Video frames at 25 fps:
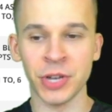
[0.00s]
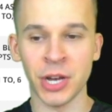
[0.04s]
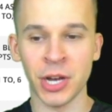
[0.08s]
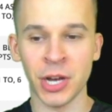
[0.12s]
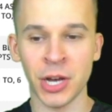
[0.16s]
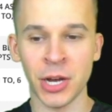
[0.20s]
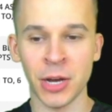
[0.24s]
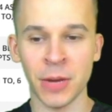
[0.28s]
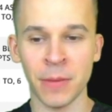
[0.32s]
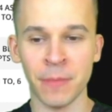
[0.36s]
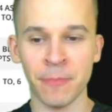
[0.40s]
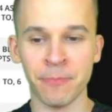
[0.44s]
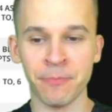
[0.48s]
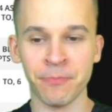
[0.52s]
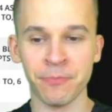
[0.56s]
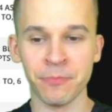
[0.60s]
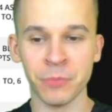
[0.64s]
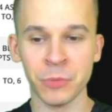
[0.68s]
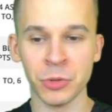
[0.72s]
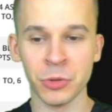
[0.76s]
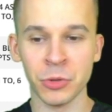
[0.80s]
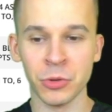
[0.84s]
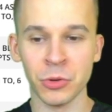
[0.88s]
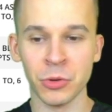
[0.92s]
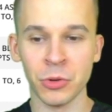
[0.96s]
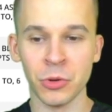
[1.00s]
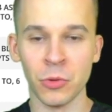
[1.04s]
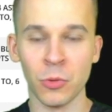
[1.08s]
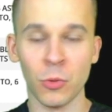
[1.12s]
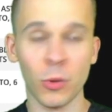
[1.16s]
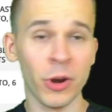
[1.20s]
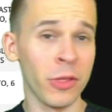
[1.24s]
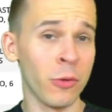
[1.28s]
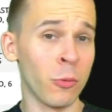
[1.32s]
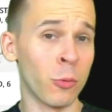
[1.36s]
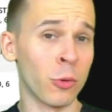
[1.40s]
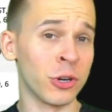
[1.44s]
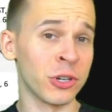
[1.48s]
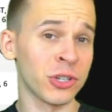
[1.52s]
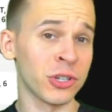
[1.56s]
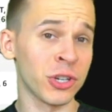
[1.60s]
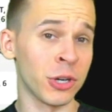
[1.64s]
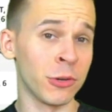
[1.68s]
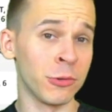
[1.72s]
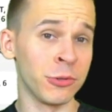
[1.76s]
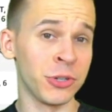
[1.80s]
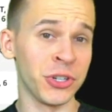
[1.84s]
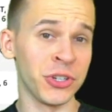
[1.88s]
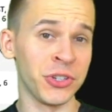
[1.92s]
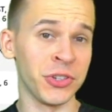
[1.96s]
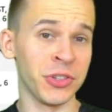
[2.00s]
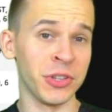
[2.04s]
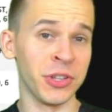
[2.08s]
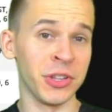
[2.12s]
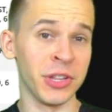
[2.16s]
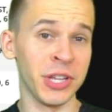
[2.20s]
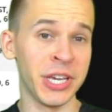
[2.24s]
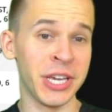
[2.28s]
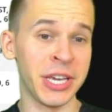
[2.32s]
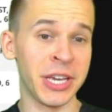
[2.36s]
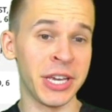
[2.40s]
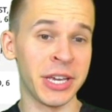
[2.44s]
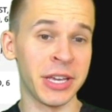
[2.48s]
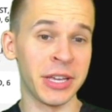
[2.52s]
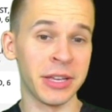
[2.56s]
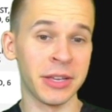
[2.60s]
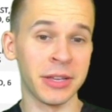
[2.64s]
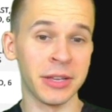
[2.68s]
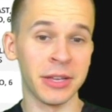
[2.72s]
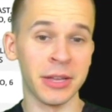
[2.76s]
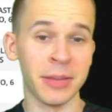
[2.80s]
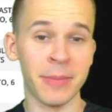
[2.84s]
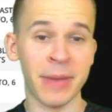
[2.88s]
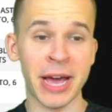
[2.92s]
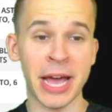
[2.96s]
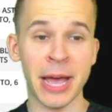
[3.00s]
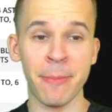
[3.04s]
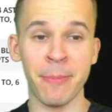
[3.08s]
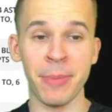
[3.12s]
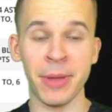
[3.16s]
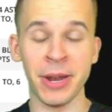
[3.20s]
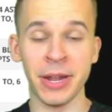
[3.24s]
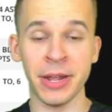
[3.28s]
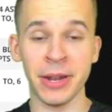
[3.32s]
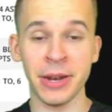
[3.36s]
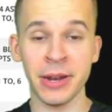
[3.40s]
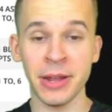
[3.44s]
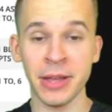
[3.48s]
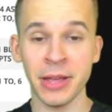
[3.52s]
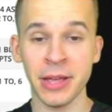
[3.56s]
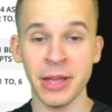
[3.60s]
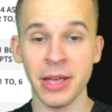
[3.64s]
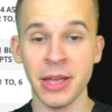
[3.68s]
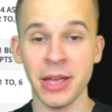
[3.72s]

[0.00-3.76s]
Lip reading: One of the worst coaches in the league, in my opinion.